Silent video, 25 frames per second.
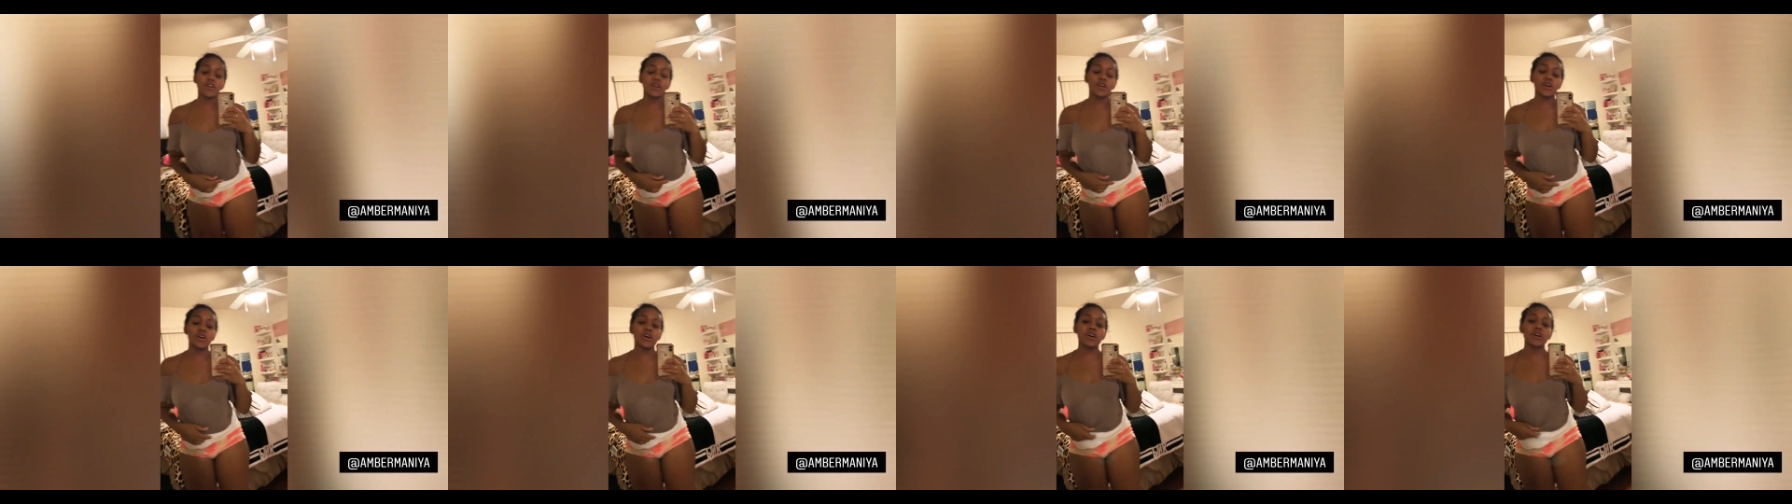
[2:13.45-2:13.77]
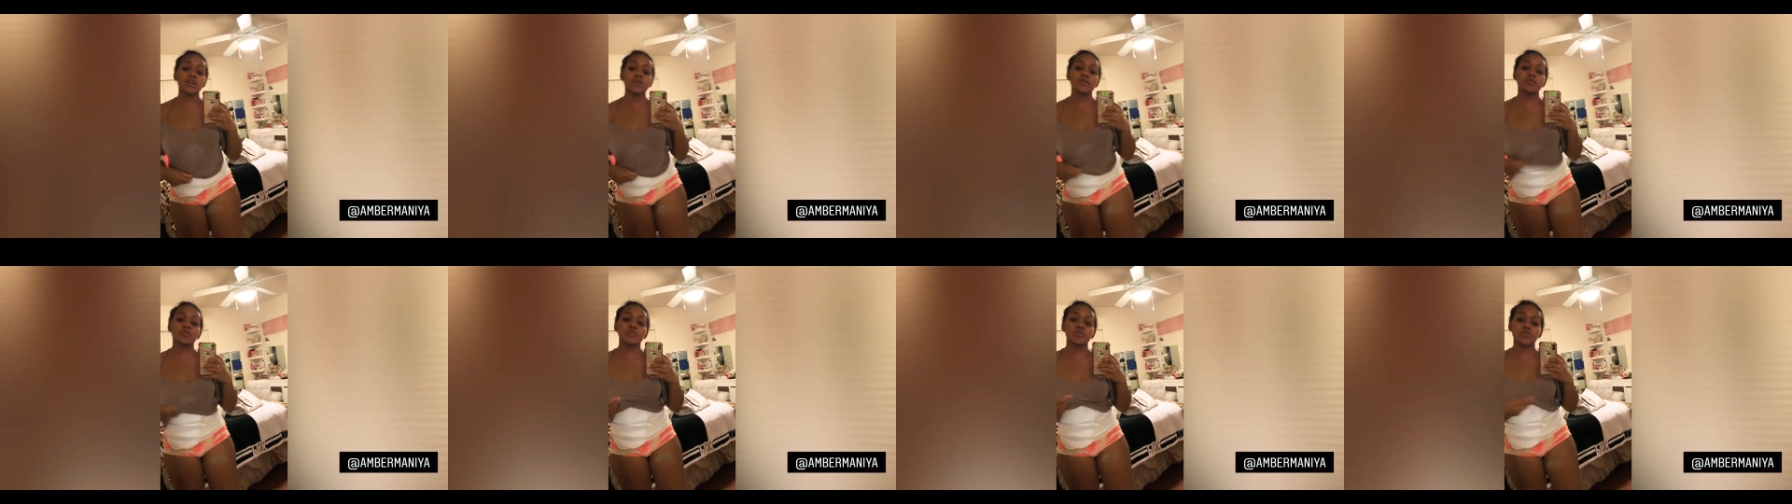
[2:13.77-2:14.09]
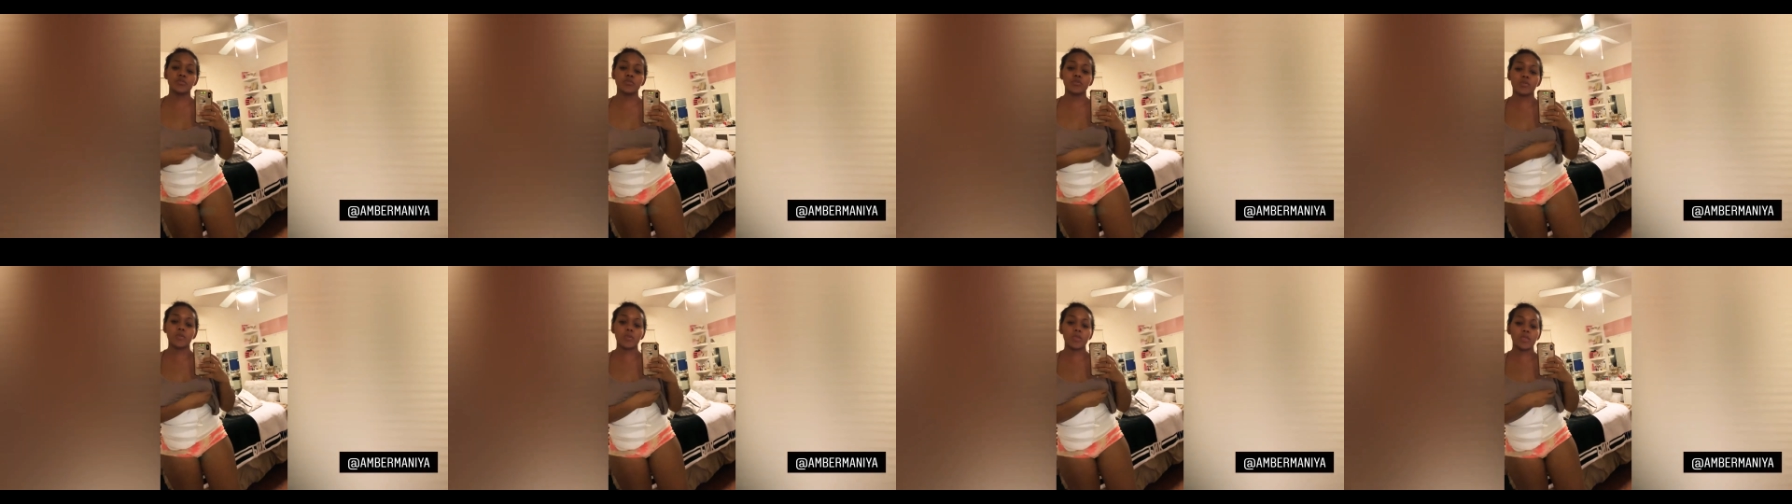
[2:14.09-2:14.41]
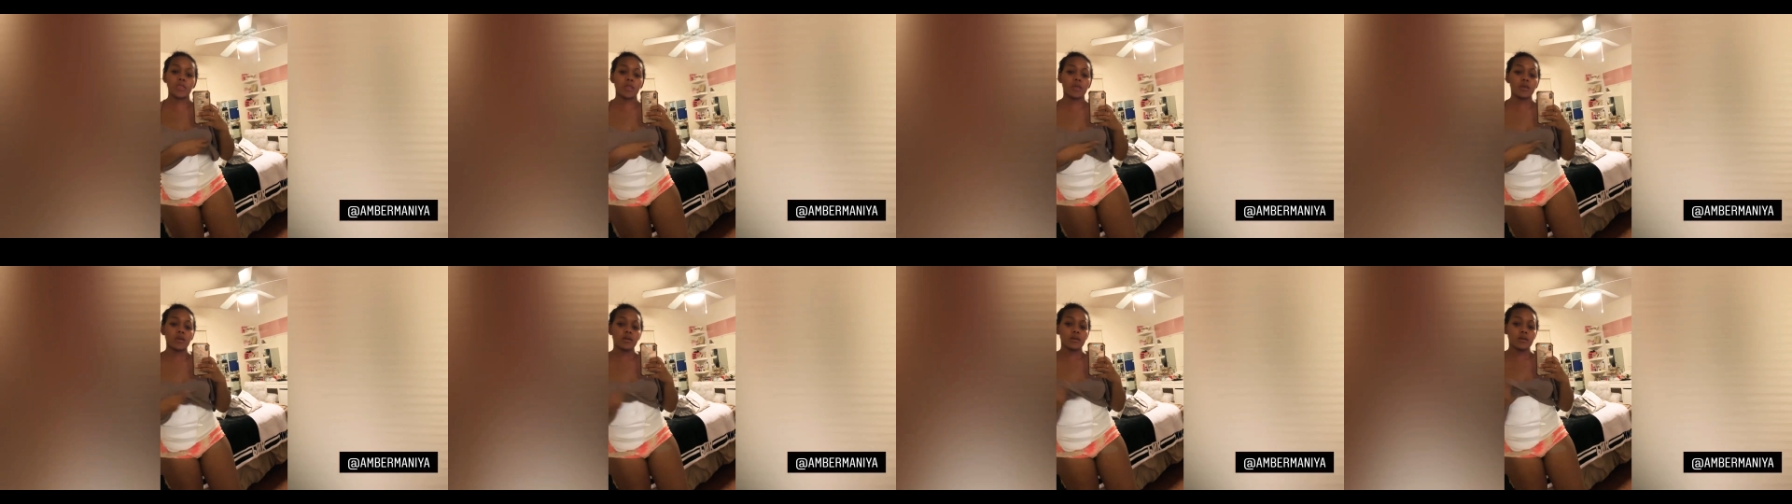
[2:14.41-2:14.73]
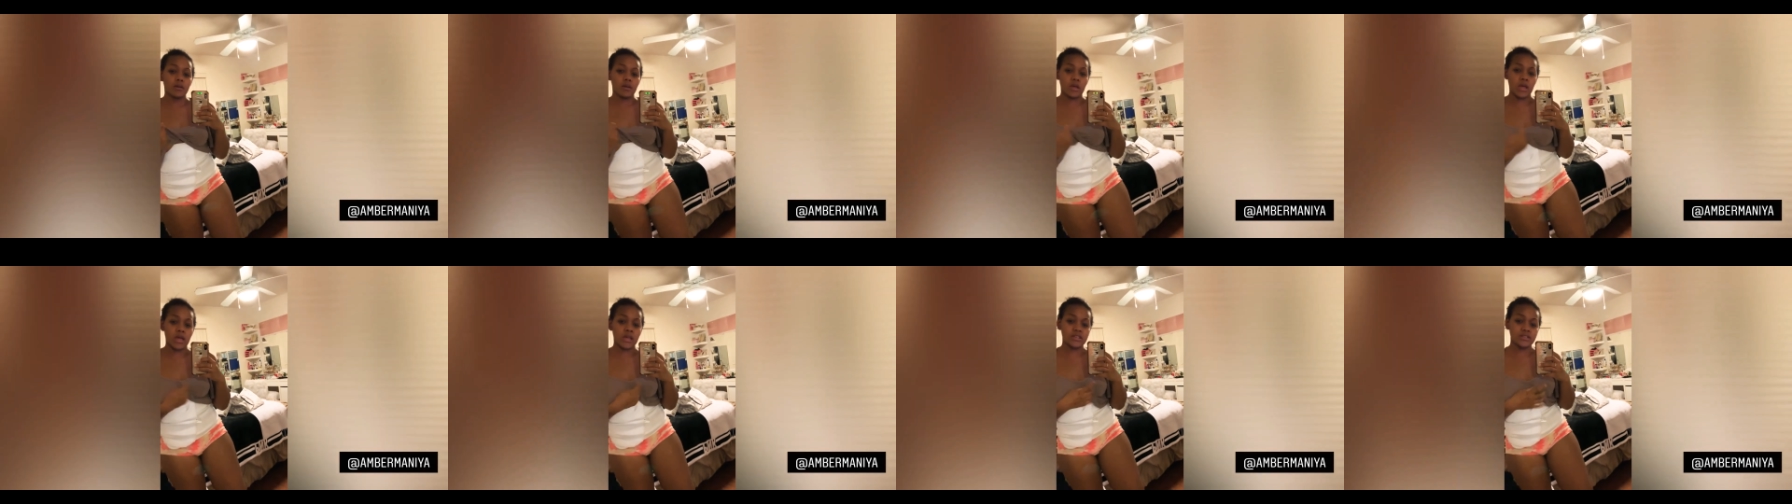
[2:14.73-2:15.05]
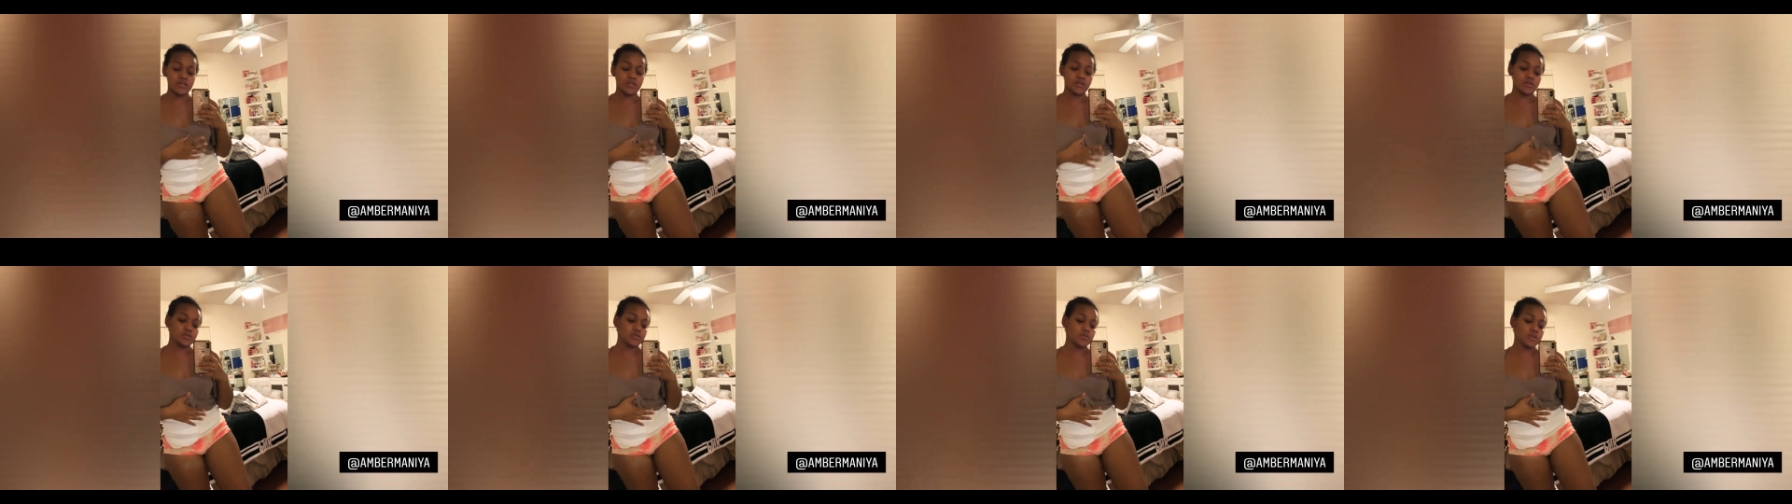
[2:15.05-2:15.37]
Um, I
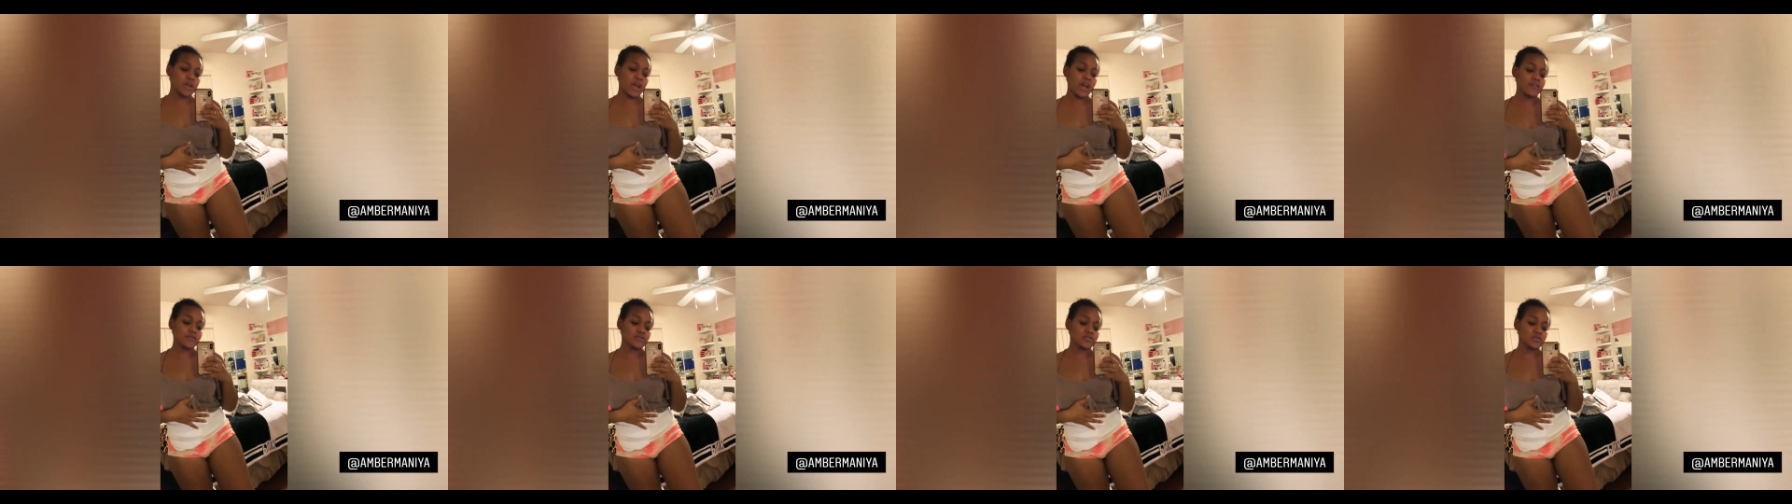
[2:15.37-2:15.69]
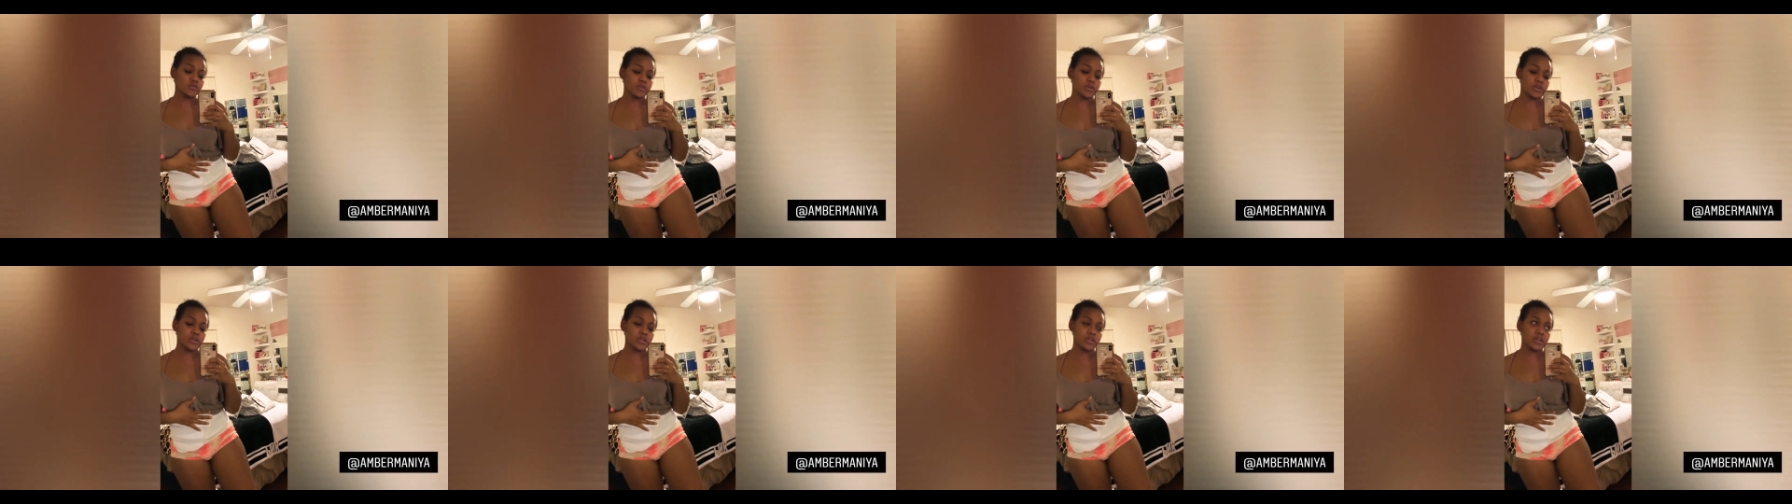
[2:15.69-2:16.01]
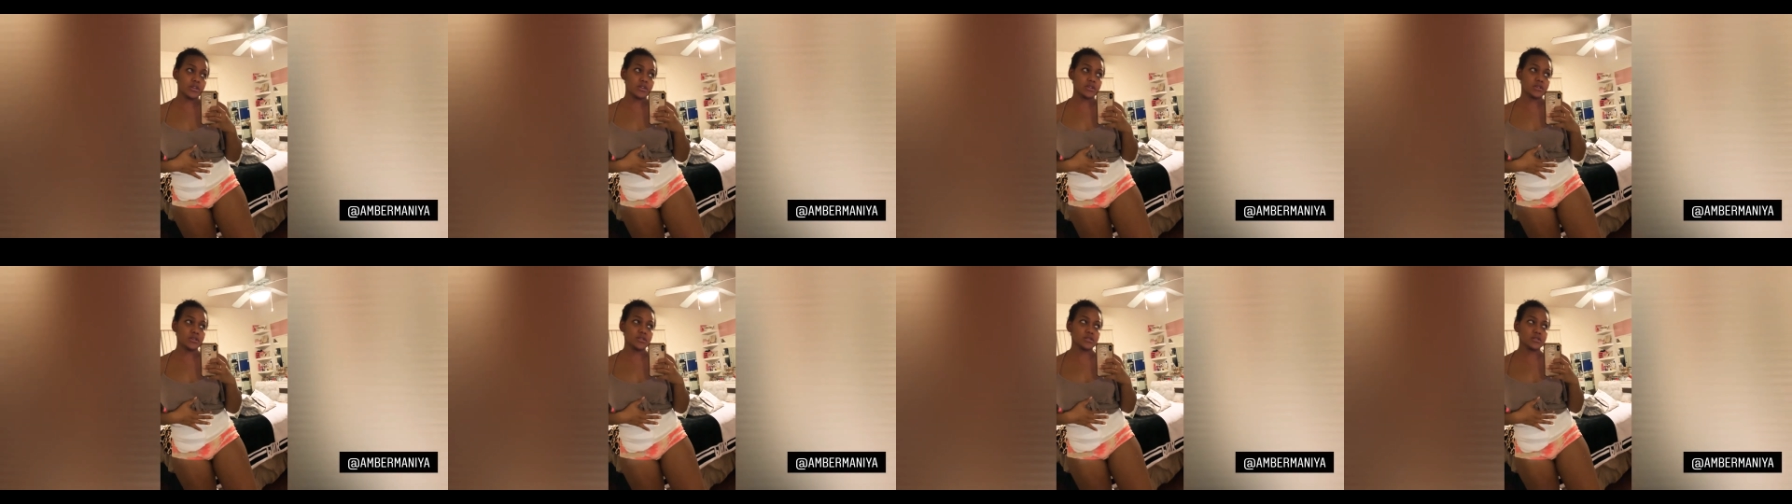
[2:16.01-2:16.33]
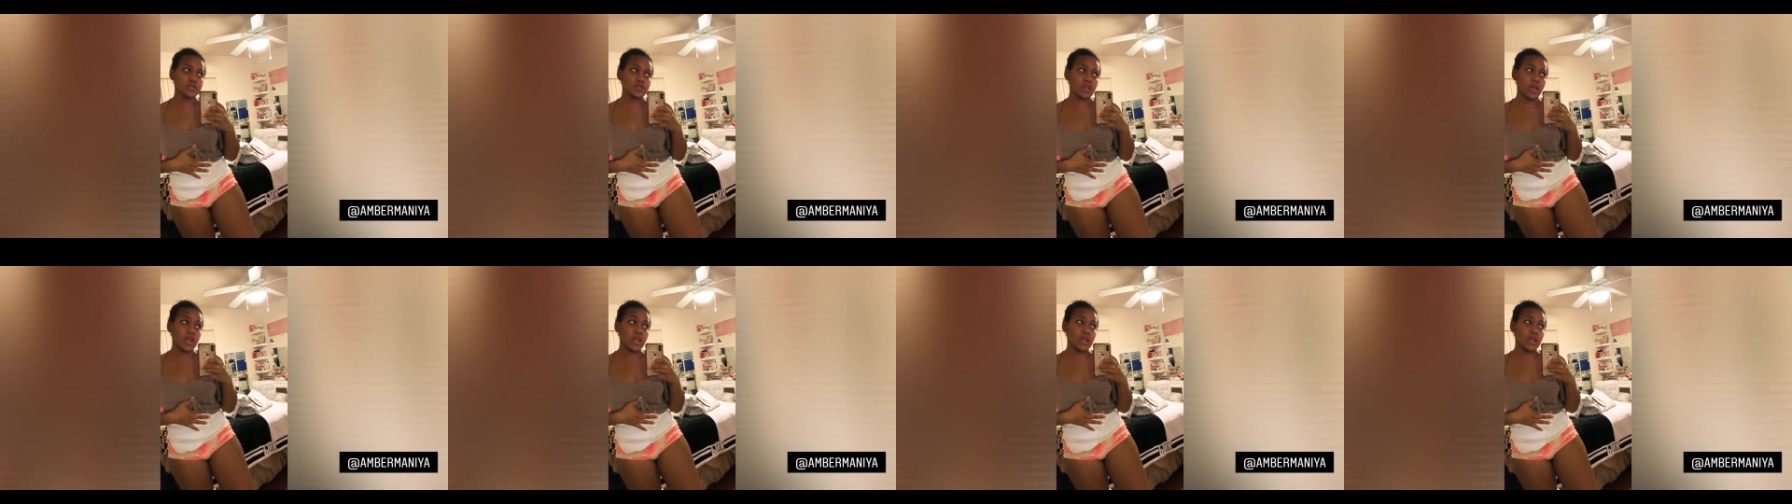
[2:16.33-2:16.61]
still do have to wear this